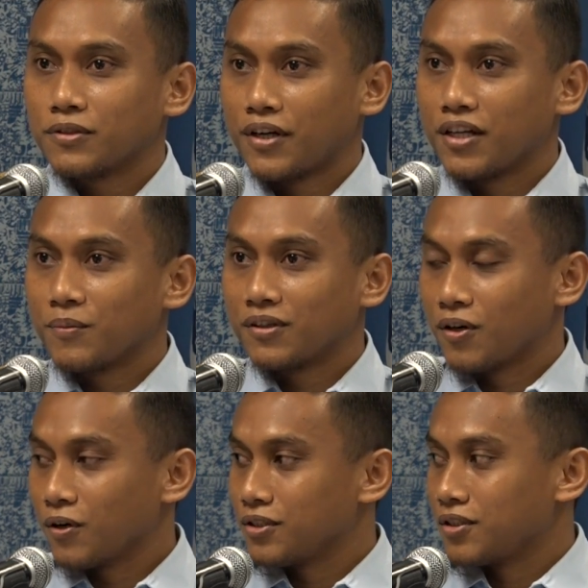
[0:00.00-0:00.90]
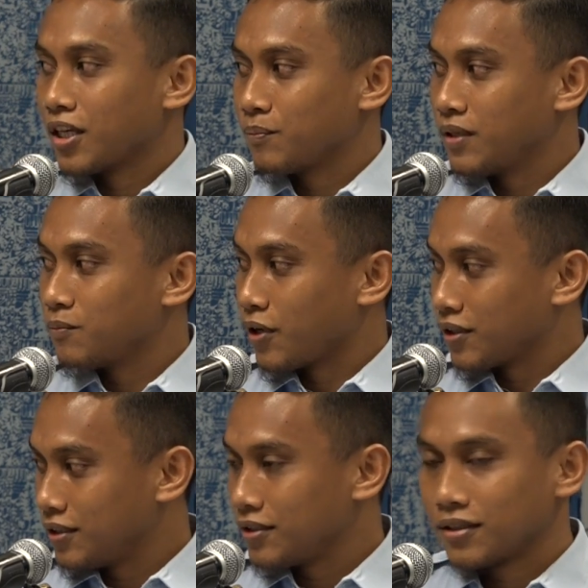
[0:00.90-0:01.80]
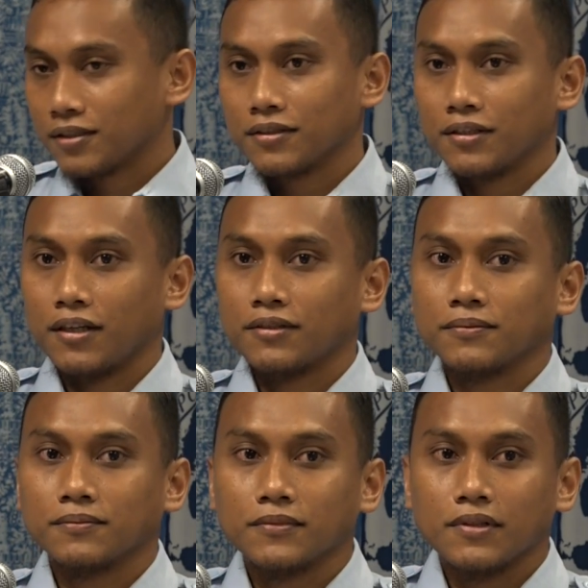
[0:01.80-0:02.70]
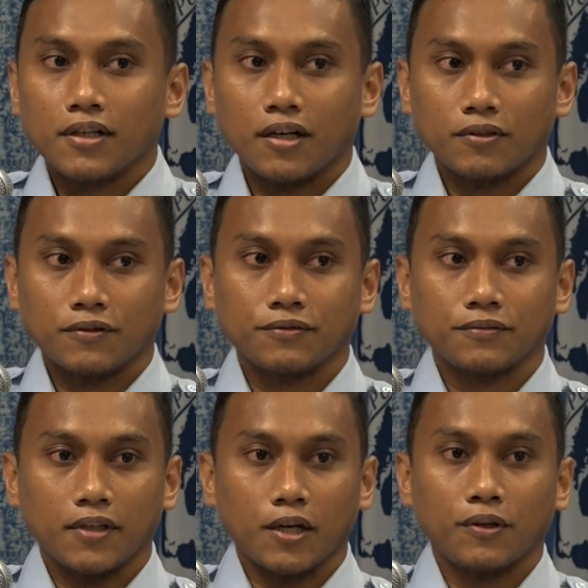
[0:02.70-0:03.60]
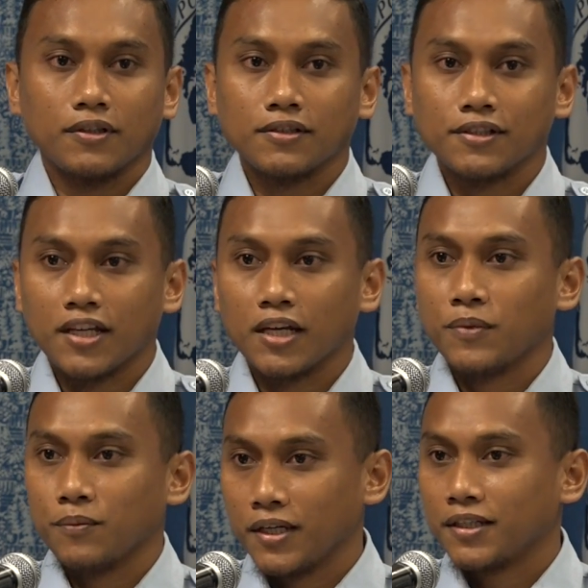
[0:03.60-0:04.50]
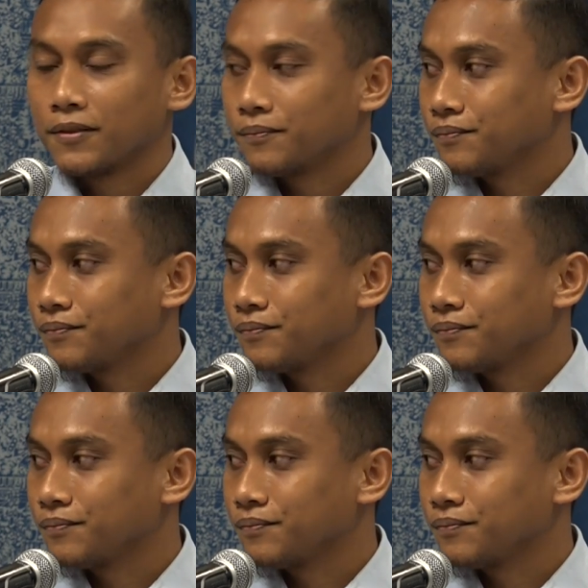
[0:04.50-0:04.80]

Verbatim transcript: training methodologies had been practiced, and a lot of acquaintances had been made.